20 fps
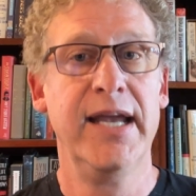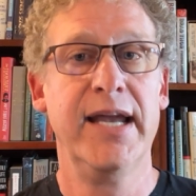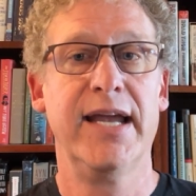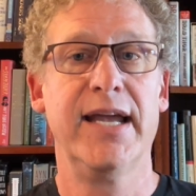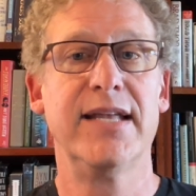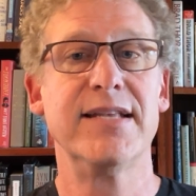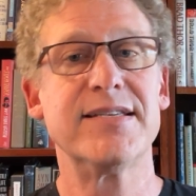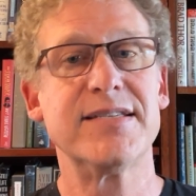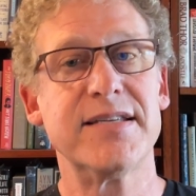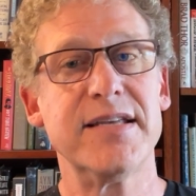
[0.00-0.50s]

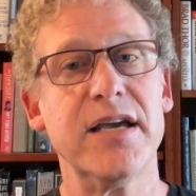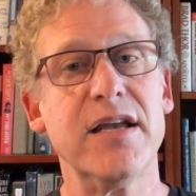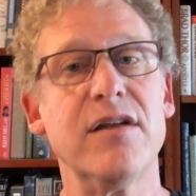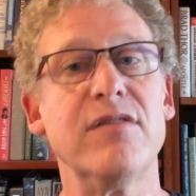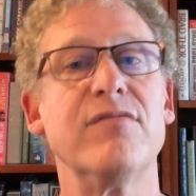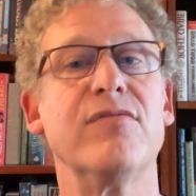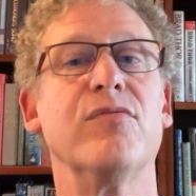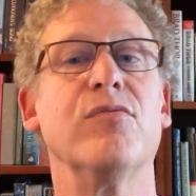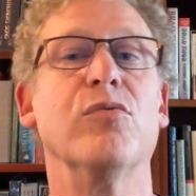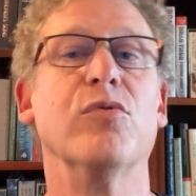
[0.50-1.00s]
Instead
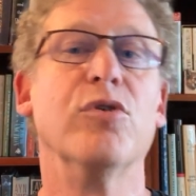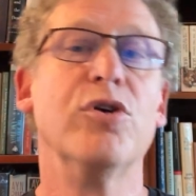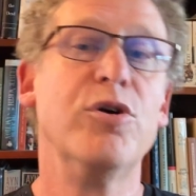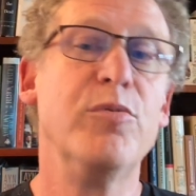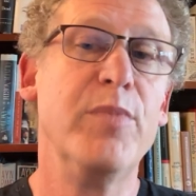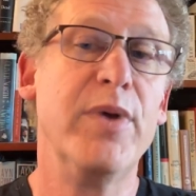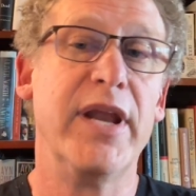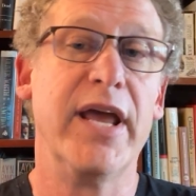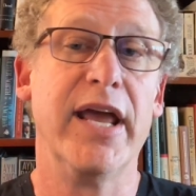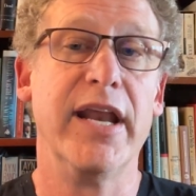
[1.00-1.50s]
of
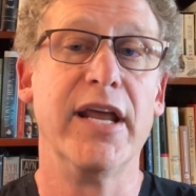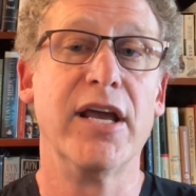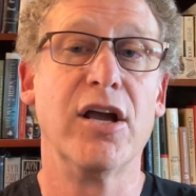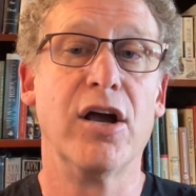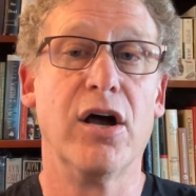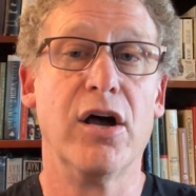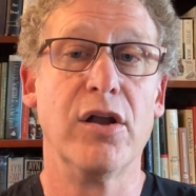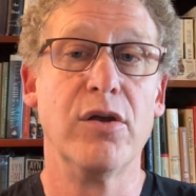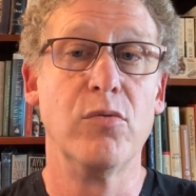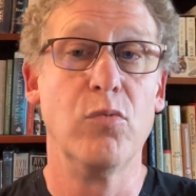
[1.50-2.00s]
ruminating
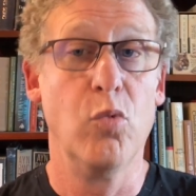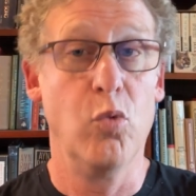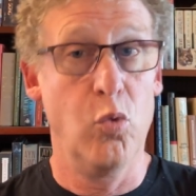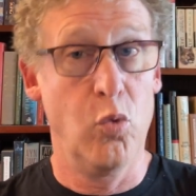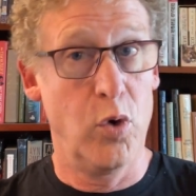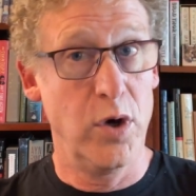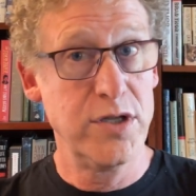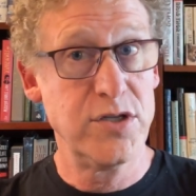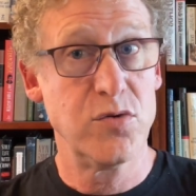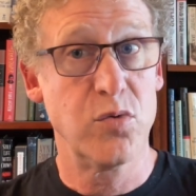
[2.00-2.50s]
on
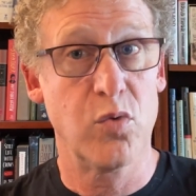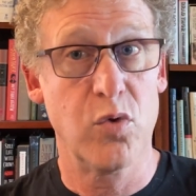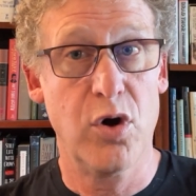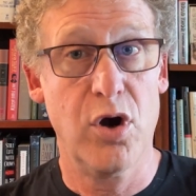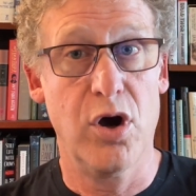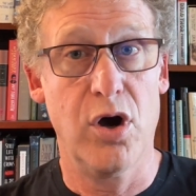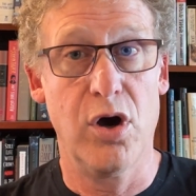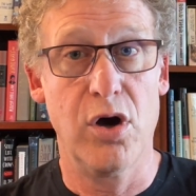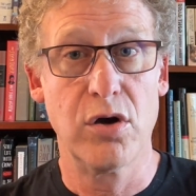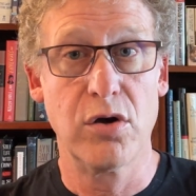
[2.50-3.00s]
what's
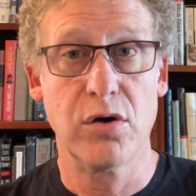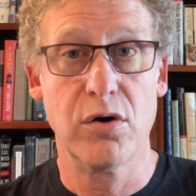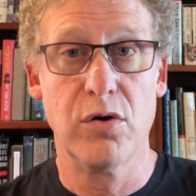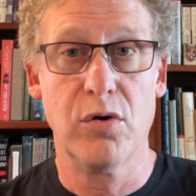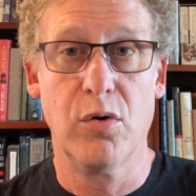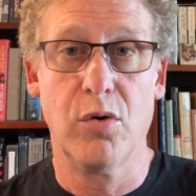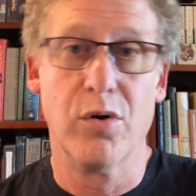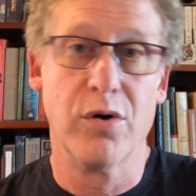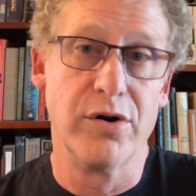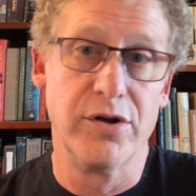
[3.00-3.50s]
wrong
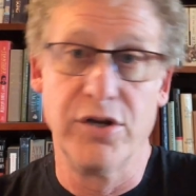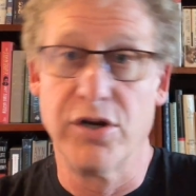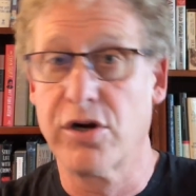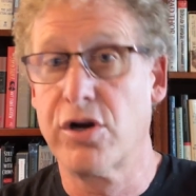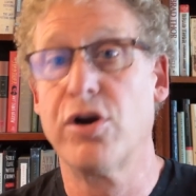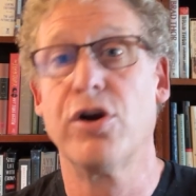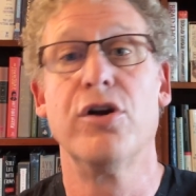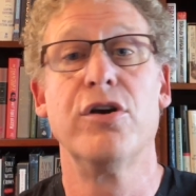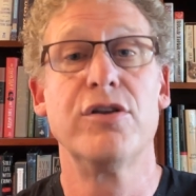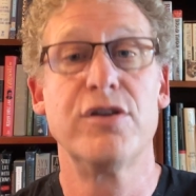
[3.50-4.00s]
or your
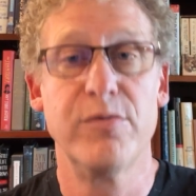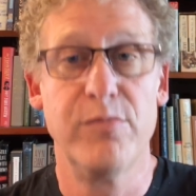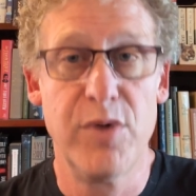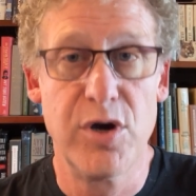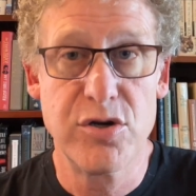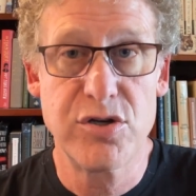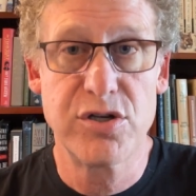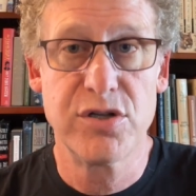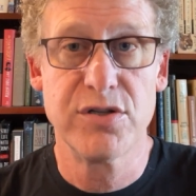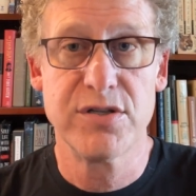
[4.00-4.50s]
current
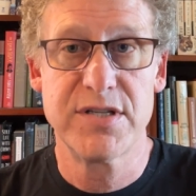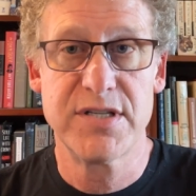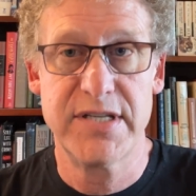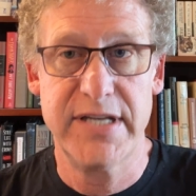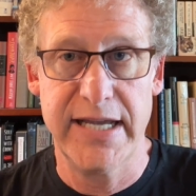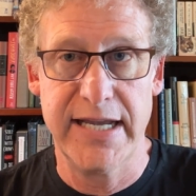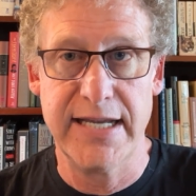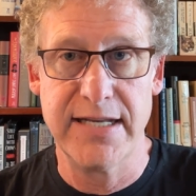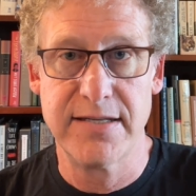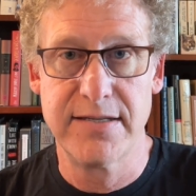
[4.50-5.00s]
emotional
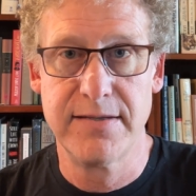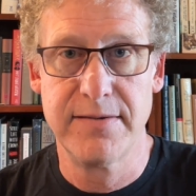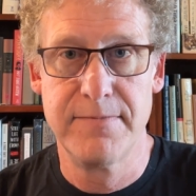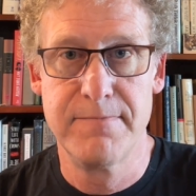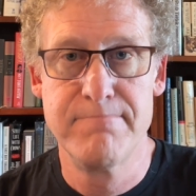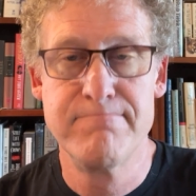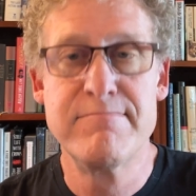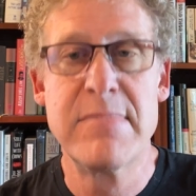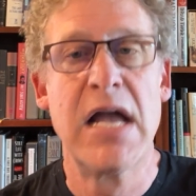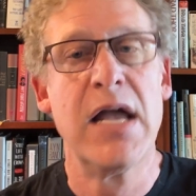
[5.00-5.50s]
state,
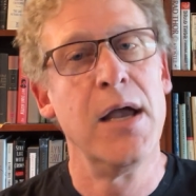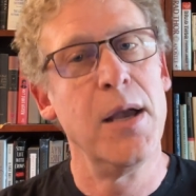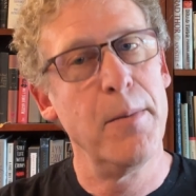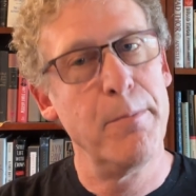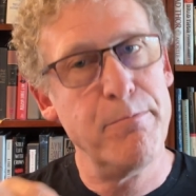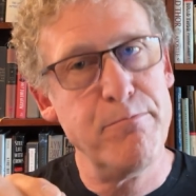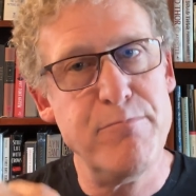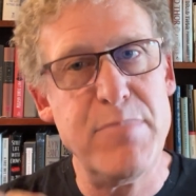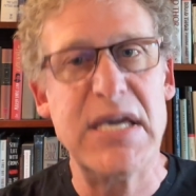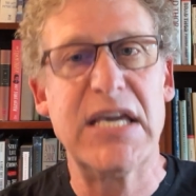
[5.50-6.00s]

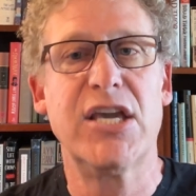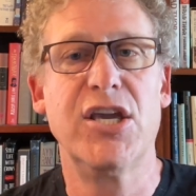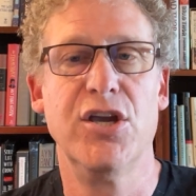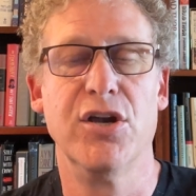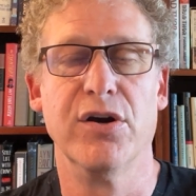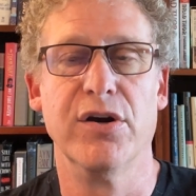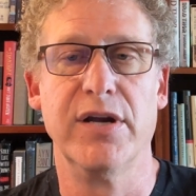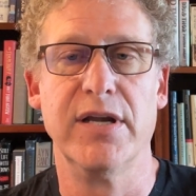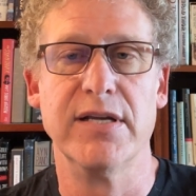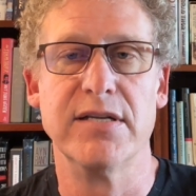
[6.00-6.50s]
be
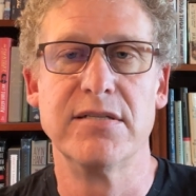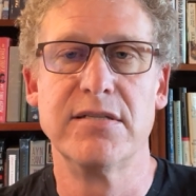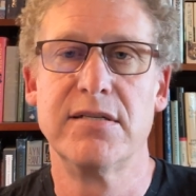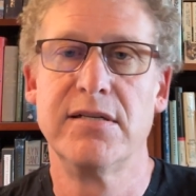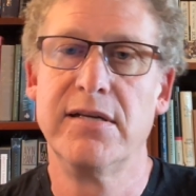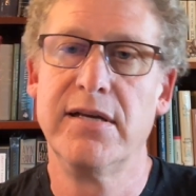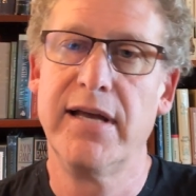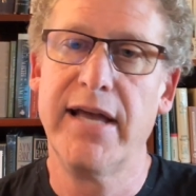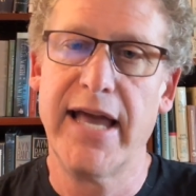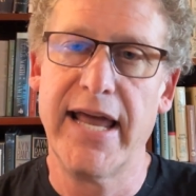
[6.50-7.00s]
curious
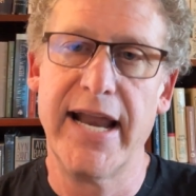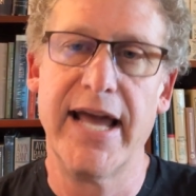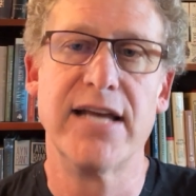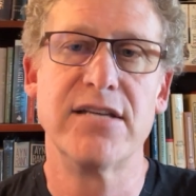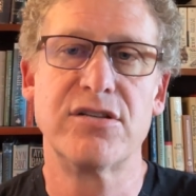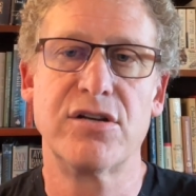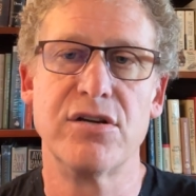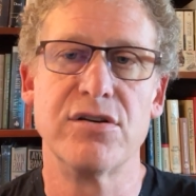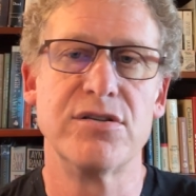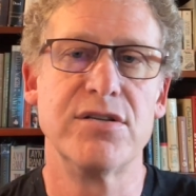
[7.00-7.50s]
and
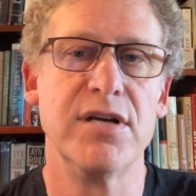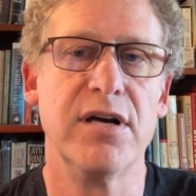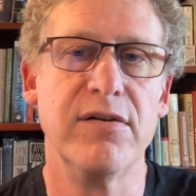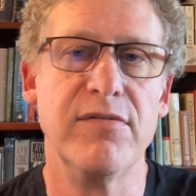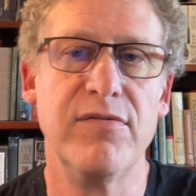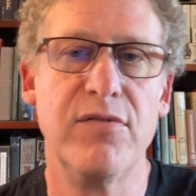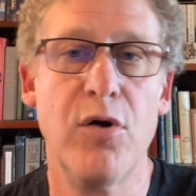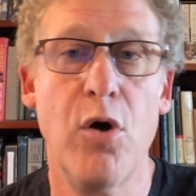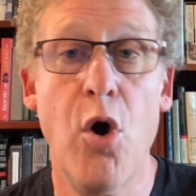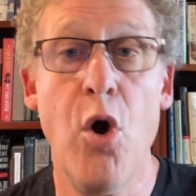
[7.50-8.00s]
ask
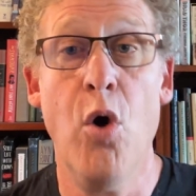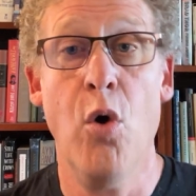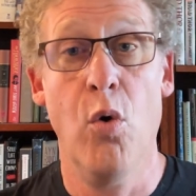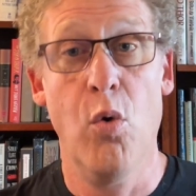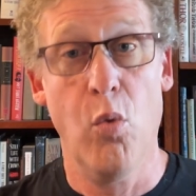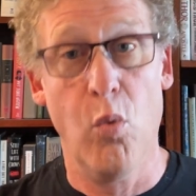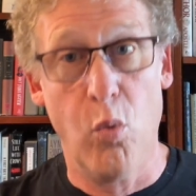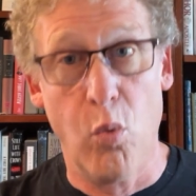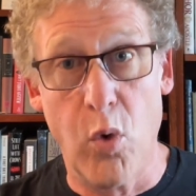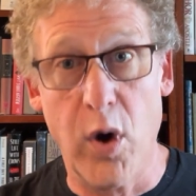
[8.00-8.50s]
yourself,
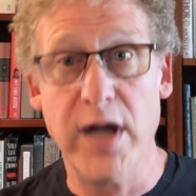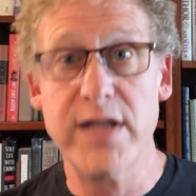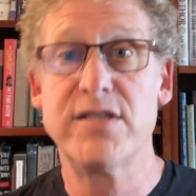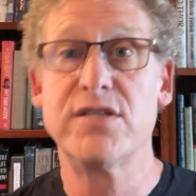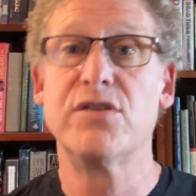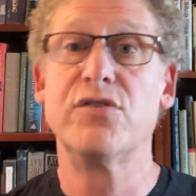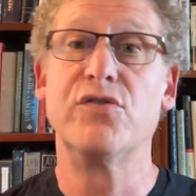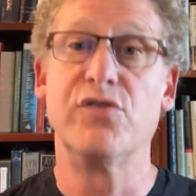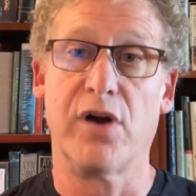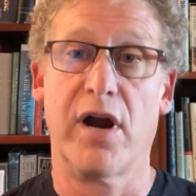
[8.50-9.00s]
what's
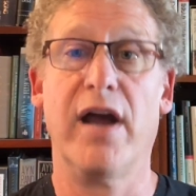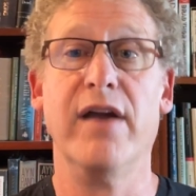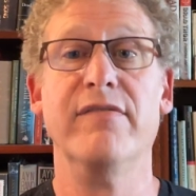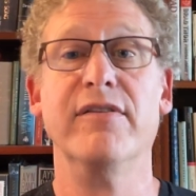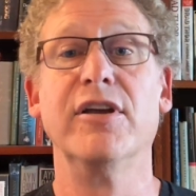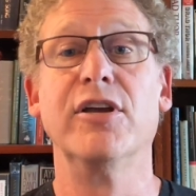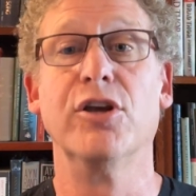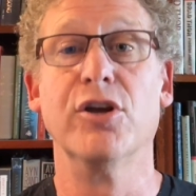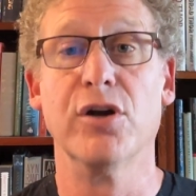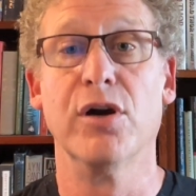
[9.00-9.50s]

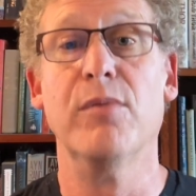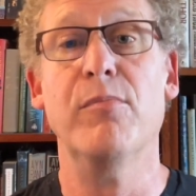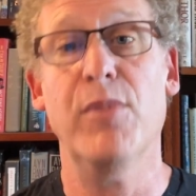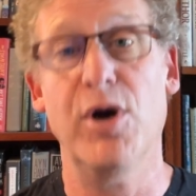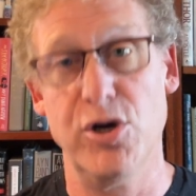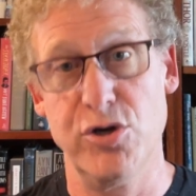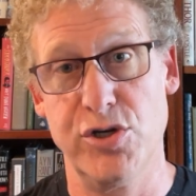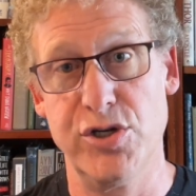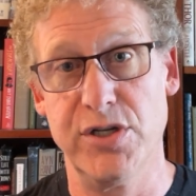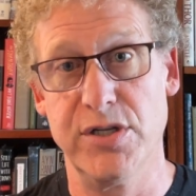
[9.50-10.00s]
driving your
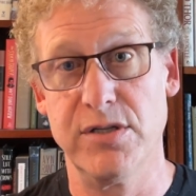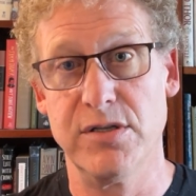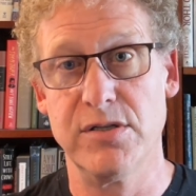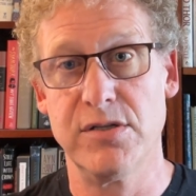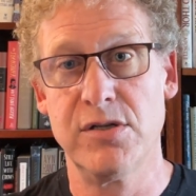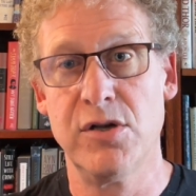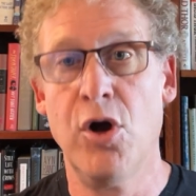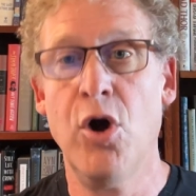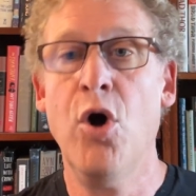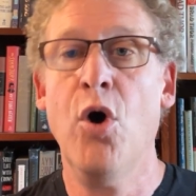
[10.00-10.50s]

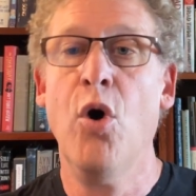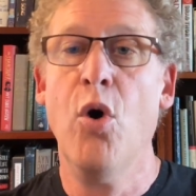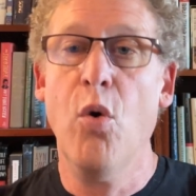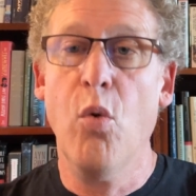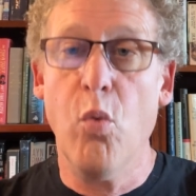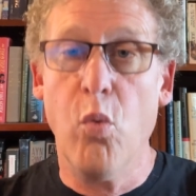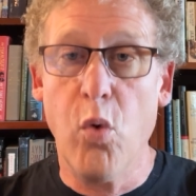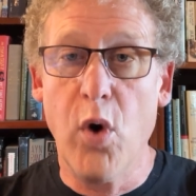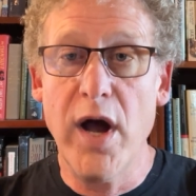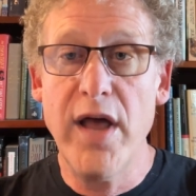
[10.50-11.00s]
emotions?
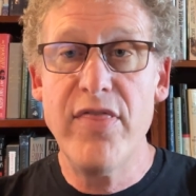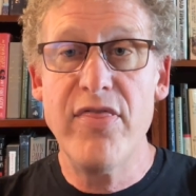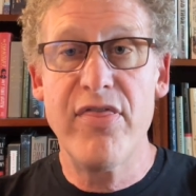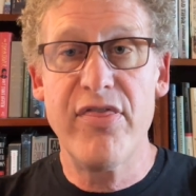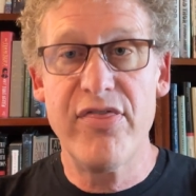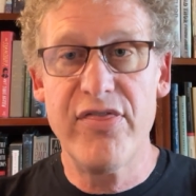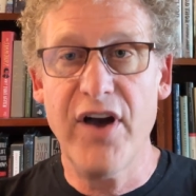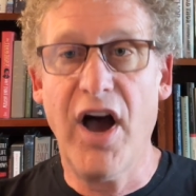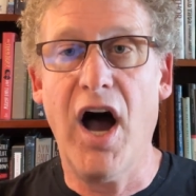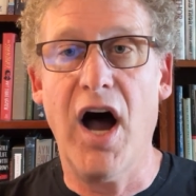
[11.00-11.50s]
What
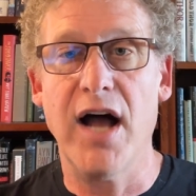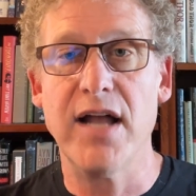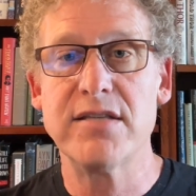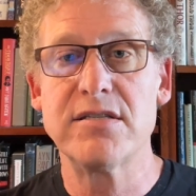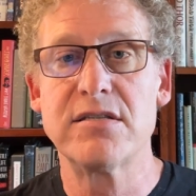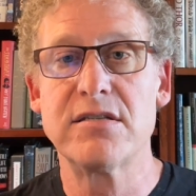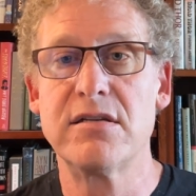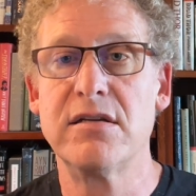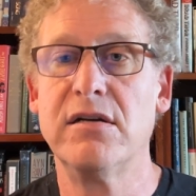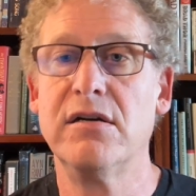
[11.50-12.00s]

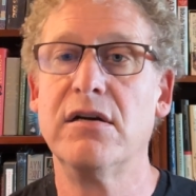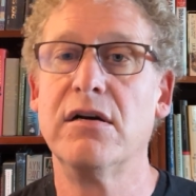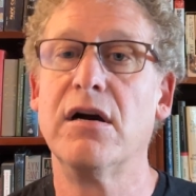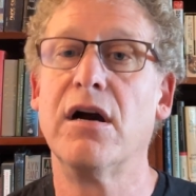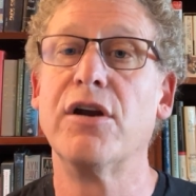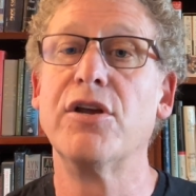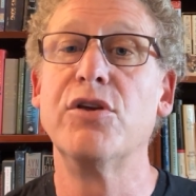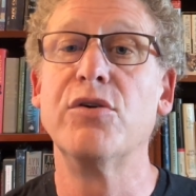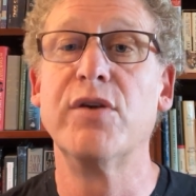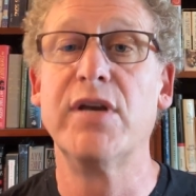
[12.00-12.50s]
thoughts are
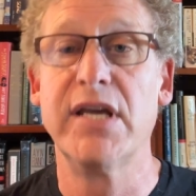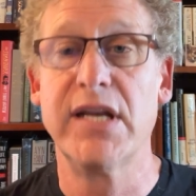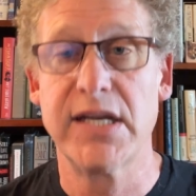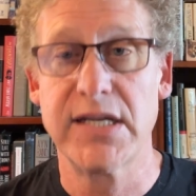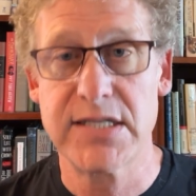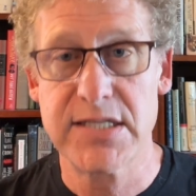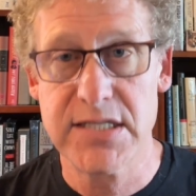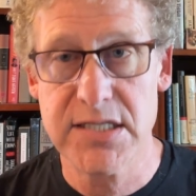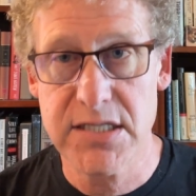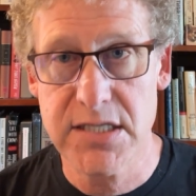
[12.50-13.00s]
you getting
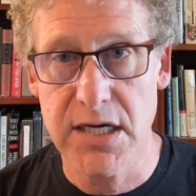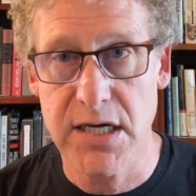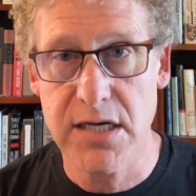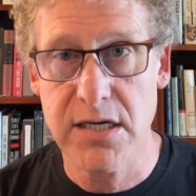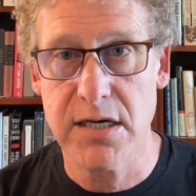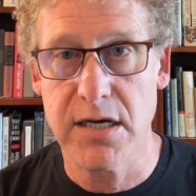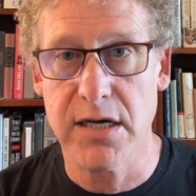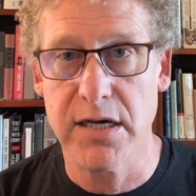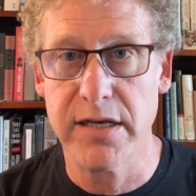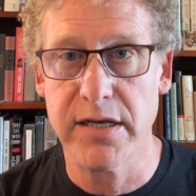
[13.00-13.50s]
stuck
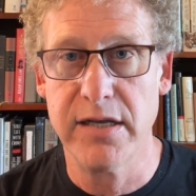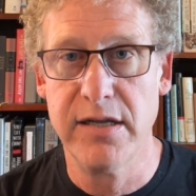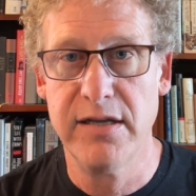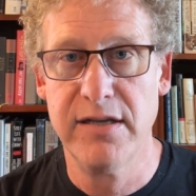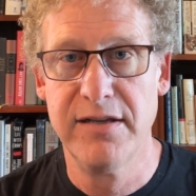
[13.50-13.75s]
on?